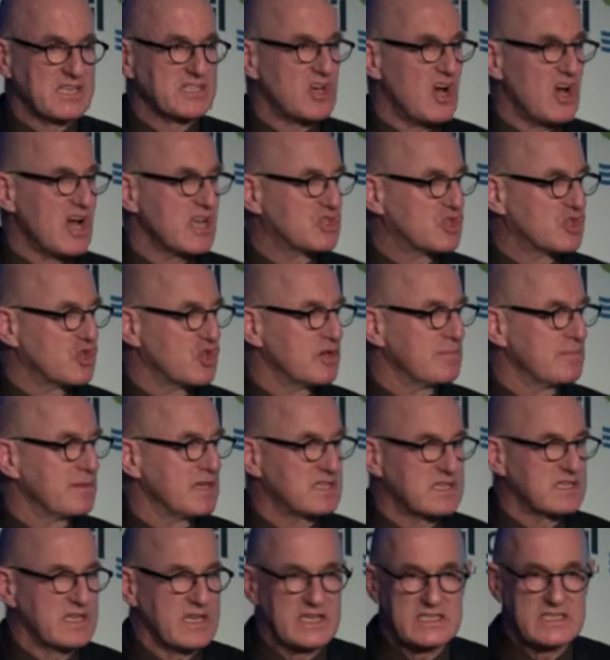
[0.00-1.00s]
as I term
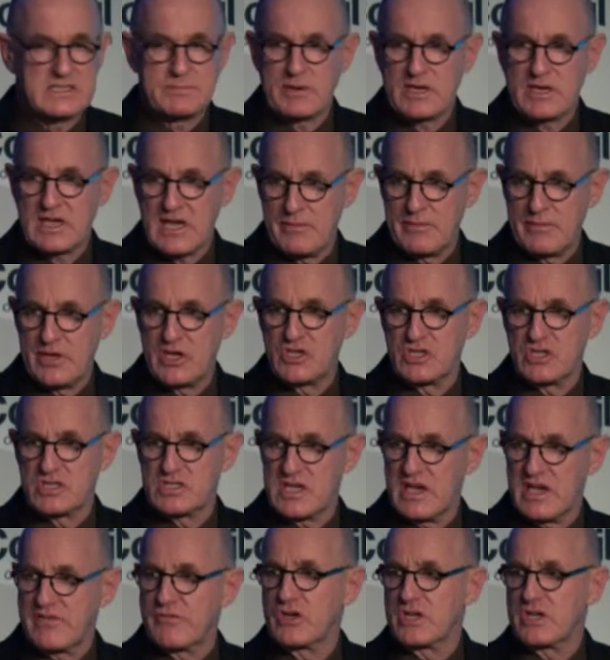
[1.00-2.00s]
it, it's becoming
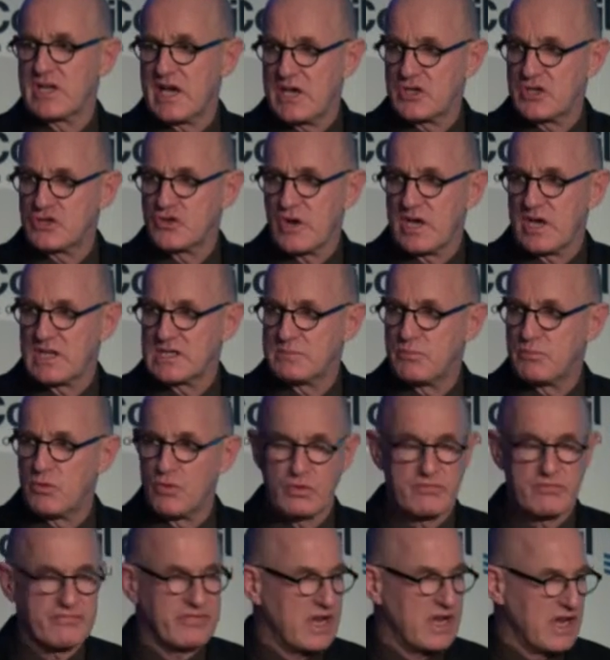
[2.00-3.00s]
just everyday
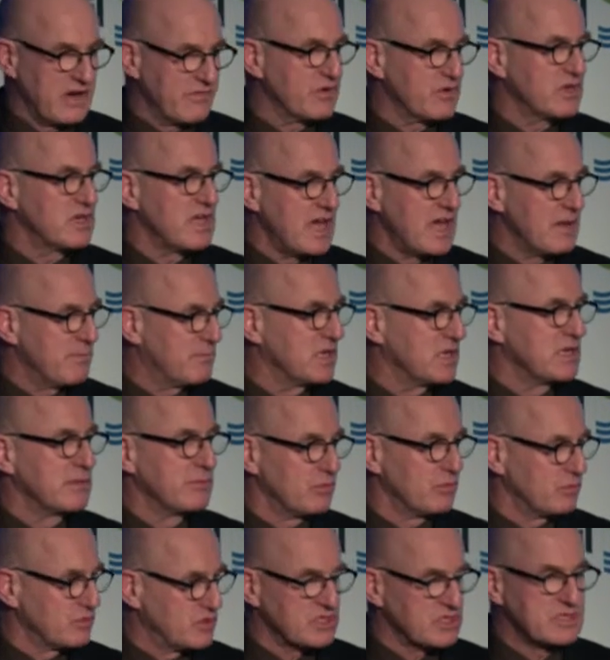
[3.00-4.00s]
transport for everyday
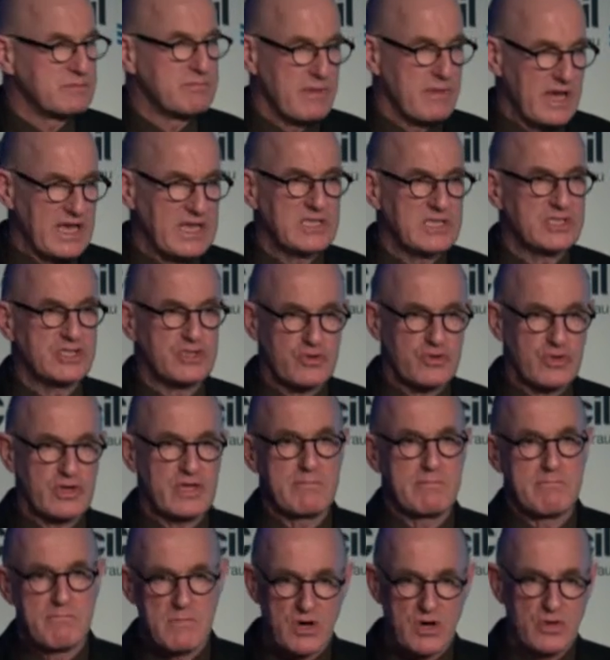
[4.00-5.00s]
people, just
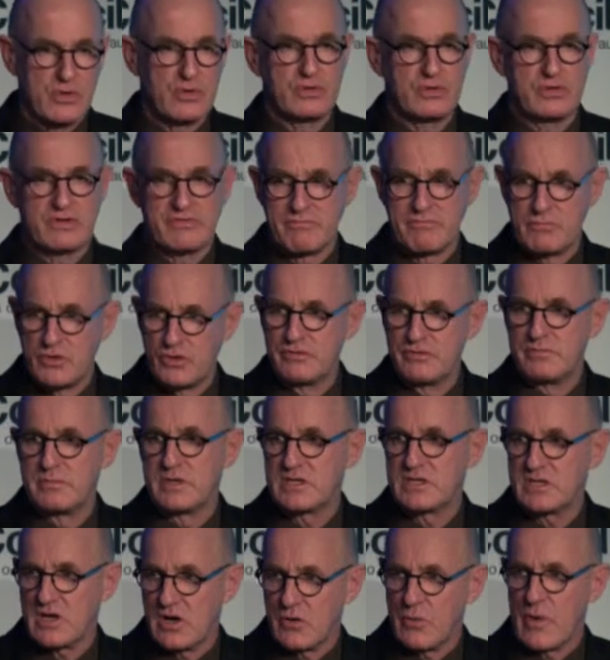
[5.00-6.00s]
mainstream mode of
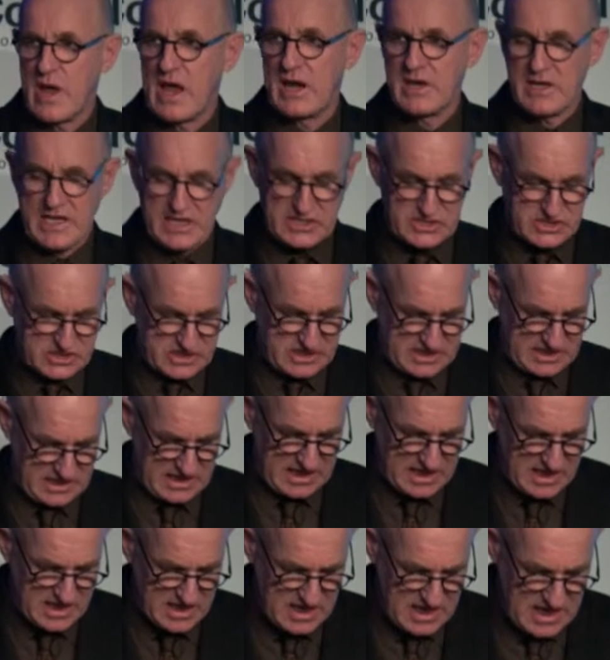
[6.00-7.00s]
movement around our
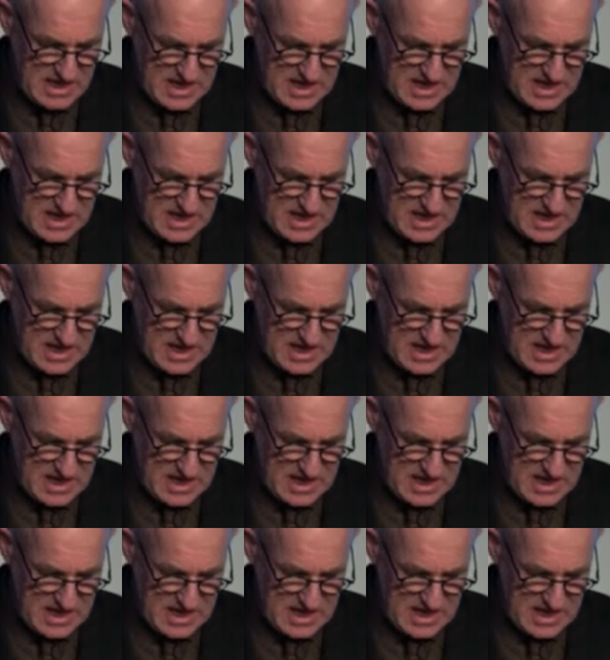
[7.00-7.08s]
city.